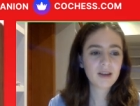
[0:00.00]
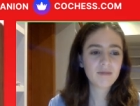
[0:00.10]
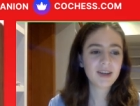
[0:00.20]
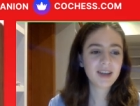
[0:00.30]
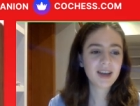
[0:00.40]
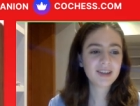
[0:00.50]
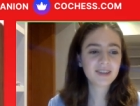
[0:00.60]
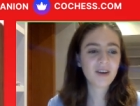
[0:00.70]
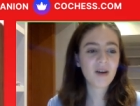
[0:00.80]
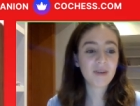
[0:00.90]
My dad is
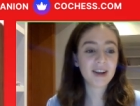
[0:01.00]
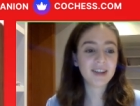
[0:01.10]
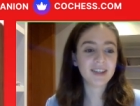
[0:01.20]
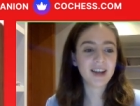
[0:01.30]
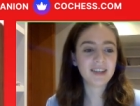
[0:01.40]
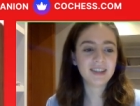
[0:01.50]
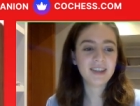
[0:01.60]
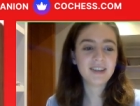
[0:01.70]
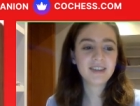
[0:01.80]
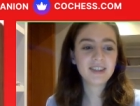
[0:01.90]
not Brendan, actually.
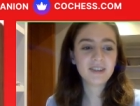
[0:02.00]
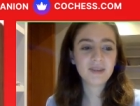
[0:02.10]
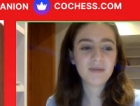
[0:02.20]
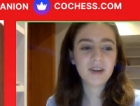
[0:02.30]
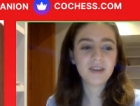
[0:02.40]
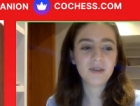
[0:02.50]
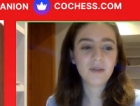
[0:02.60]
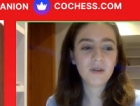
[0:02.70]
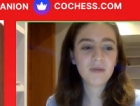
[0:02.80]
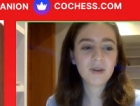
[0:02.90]
There is another Brendan
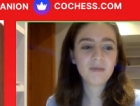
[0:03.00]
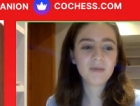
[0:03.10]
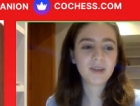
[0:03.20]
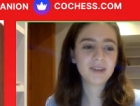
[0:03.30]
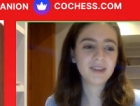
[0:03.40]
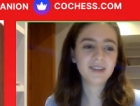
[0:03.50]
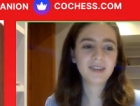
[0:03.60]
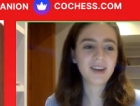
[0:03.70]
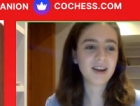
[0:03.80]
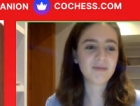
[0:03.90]
O'Gorman, but
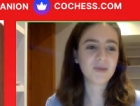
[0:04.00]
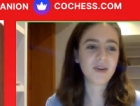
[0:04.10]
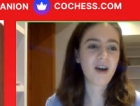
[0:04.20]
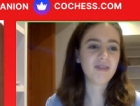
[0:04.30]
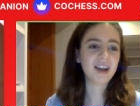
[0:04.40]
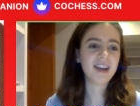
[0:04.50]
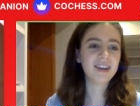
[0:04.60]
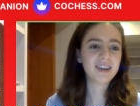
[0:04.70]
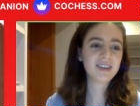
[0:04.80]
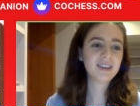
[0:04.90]
we're not
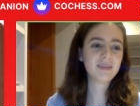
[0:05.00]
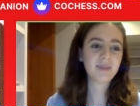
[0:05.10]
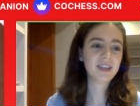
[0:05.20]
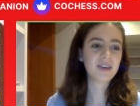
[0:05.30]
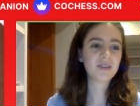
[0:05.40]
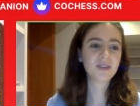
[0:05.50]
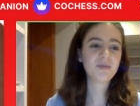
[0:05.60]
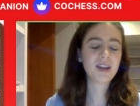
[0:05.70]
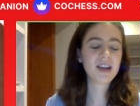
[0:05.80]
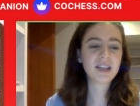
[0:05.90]
related. My dad also
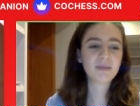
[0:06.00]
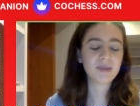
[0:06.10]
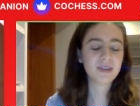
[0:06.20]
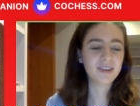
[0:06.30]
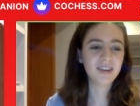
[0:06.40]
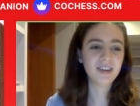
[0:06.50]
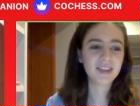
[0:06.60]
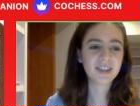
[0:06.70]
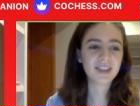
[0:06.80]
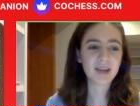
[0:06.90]
plays, but not
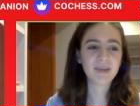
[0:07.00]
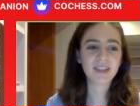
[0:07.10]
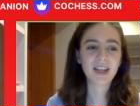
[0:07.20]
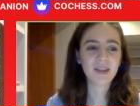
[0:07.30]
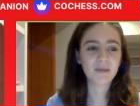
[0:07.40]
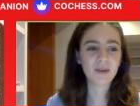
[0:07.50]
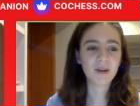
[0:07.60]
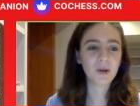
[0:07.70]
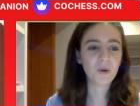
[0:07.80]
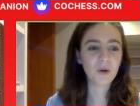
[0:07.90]
to the same extent that
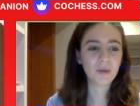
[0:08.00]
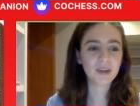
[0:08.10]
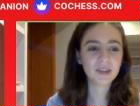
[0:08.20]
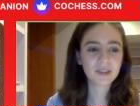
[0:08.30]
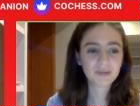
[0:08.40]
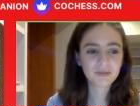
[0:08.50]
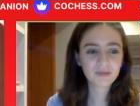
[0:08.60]
Brendan O'Gorman does.